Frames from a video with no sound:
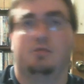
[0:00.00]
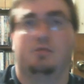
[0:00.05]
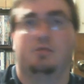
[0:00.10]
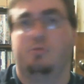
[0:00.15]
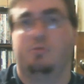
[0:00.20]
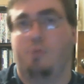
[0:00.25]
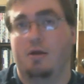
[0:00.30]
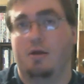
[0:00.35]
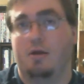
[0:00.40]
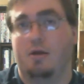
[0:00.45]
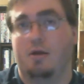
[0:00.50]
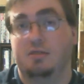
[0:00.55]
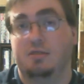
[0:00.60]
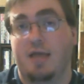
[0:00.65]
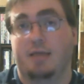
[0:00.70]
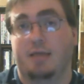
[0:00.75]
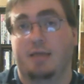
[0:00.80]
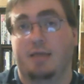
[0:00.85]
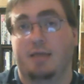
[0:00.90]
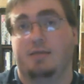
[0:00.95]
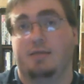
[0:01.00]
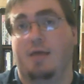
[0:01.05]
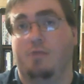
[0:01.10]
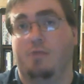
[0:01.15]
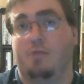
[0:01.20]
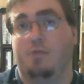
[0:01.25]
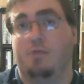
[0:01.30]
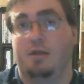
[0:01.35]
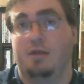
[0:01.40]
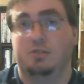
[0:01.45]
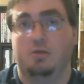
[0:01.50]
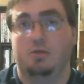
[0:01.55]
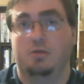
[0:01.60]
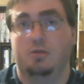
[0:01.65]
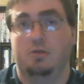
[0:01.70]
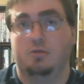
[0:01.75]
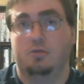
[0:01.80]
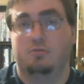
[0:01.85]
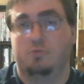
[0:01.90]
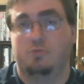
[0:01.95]
Spray the second time, let it sit
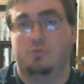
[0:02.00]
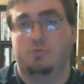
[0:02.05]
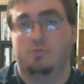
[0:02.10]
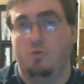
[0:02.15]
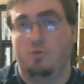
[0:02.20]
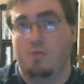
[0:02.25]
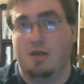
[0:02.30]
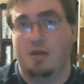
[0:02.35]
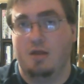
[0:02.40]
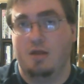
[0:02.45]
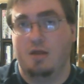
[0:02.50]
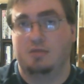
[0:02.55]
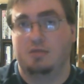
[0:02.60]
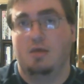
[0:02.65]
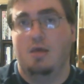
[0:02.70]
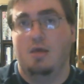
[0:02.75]
2 minutes.